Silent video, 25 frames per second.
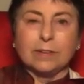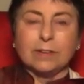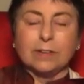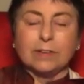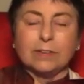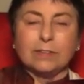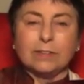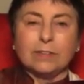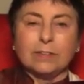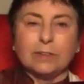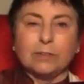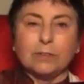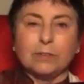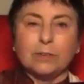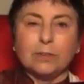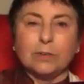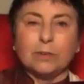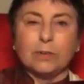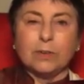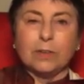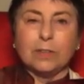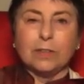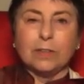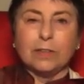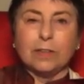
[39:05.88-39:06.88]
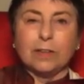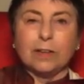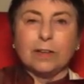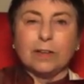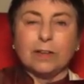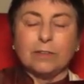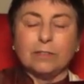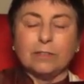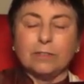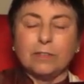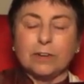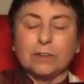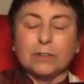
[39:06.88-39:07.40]
So doing the
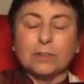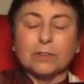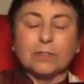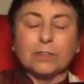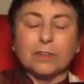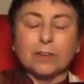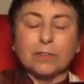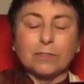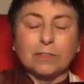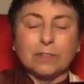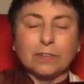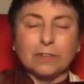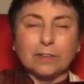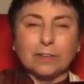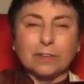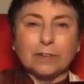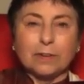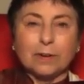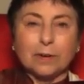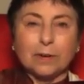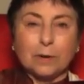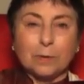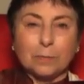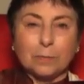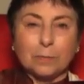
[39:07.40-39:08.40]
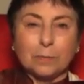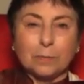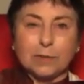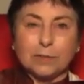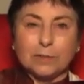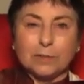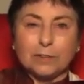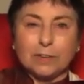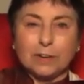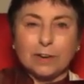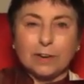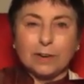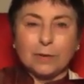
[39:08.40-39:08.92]
Vajrasattva
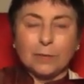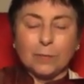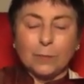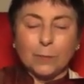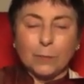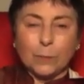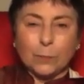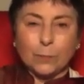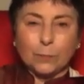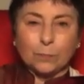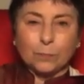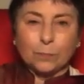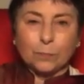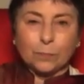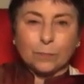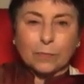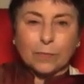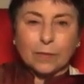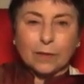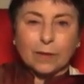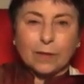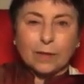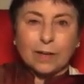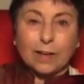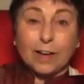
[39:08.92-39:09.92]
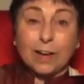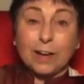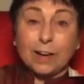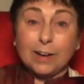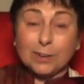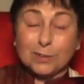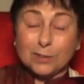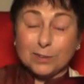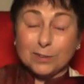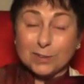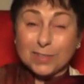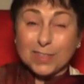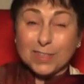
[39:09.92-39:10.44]
mantra
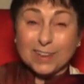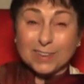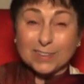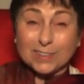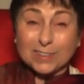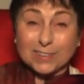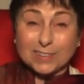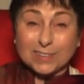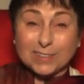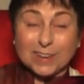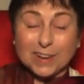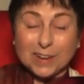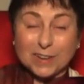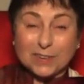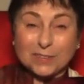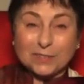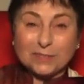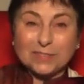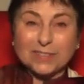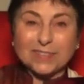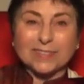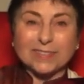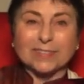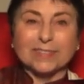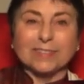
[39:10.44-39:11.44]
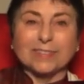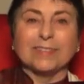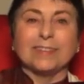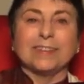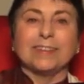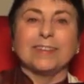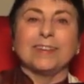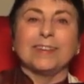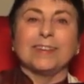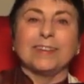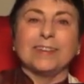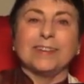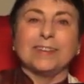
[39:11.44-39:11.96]
100,000 times
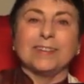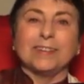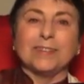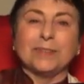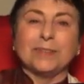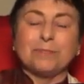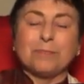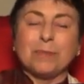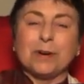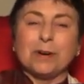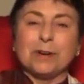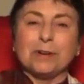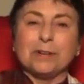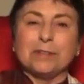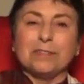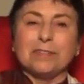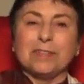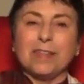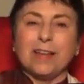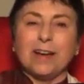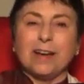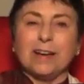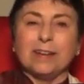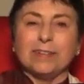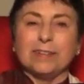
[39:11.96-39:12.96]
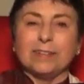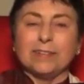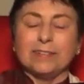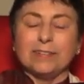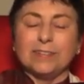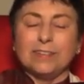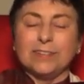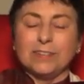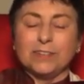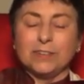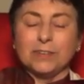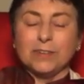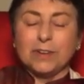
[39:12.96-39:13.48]
is part of that.
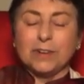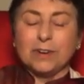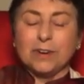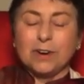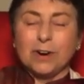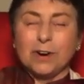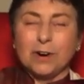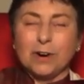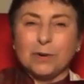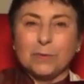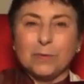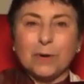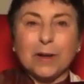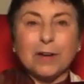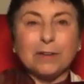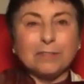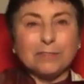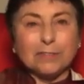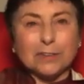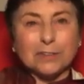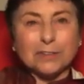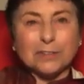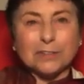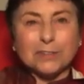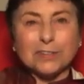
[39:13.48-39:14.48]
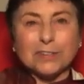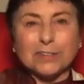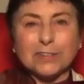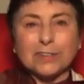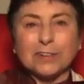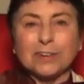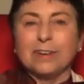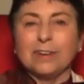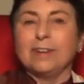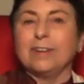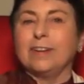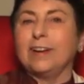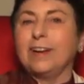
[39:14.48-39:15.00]
Doing our refuge
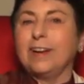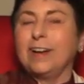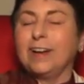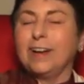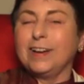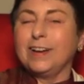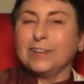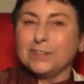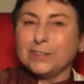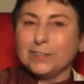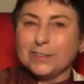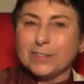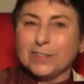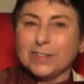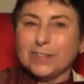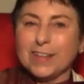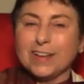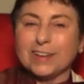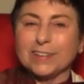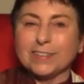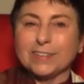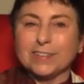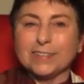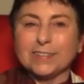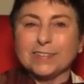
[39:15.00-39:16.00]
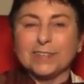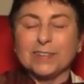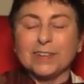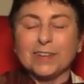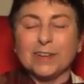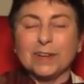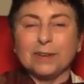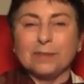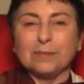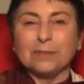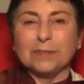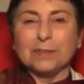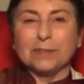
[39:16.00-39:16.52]
100,000
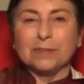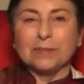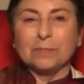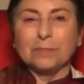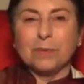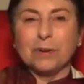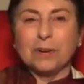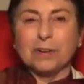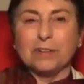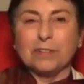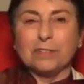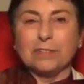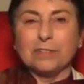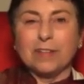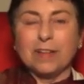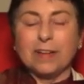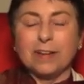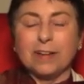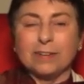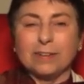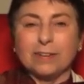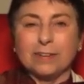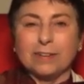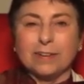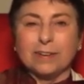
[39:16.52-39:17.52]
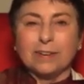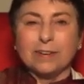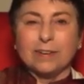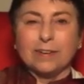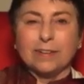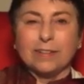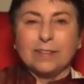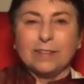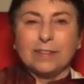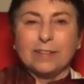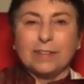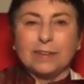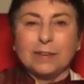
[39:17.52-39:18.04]
times is part of that.
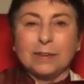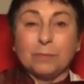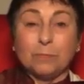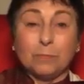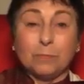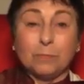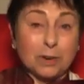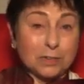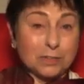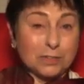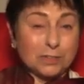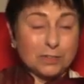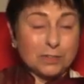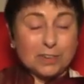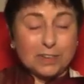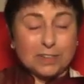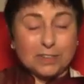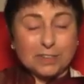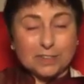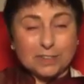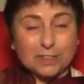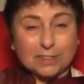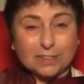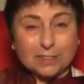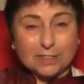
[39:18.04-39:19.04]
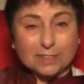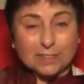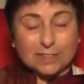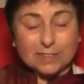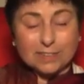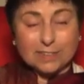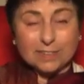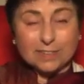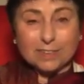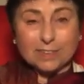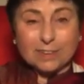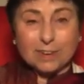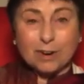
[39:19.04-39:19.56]
The
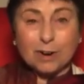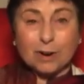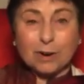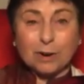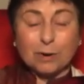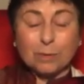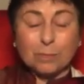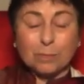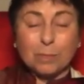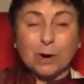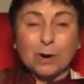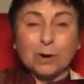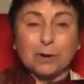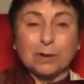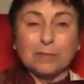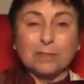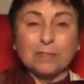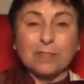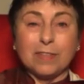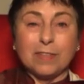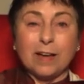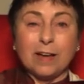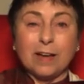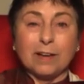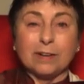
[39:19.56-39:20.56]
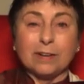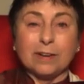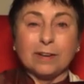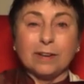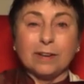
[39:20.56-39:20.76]
prostrations are part of that.